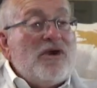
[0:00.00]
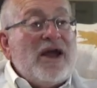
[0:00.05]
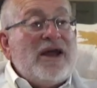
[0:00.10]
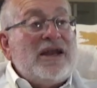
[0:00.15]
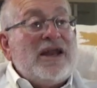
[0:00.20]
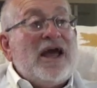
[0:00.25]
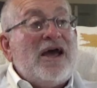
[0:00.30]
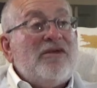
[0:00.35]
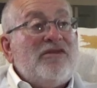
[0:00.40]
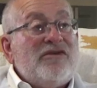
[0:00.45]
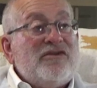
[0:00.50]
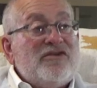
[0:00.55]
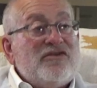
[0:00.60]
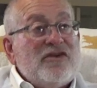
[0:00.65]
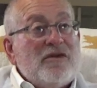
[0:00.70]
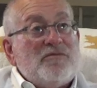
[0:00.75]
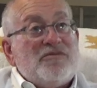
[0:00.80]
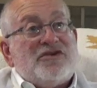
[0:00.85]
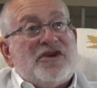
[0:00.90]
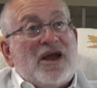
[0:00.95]
Right now,
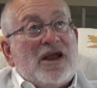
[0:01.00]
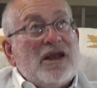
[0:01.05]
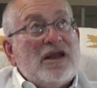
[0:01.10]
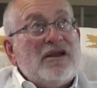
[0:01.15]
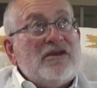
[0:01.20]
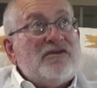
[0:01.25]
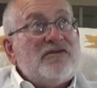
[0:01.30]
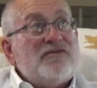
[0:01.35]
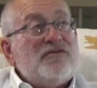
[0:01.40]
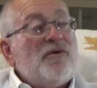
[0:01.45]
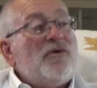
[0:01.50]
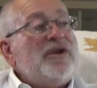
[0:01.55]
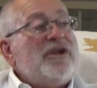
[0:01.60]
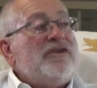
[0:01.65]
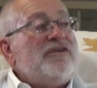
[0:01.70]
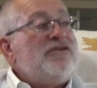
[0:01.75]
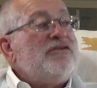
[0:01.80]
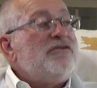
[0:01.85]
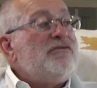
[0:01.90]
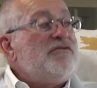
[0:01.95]
the ship channel is
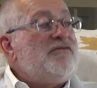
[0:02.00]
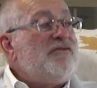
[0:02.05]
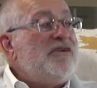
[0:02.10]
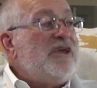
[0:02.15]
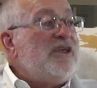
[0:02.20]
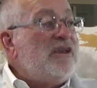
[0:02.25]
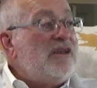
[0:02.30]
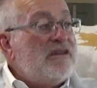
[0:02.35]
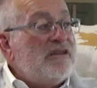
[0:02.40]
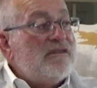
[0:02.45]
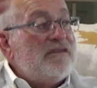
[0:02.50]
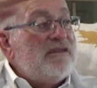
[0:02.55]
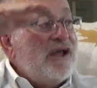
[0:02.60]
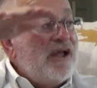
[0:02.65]
42 feet.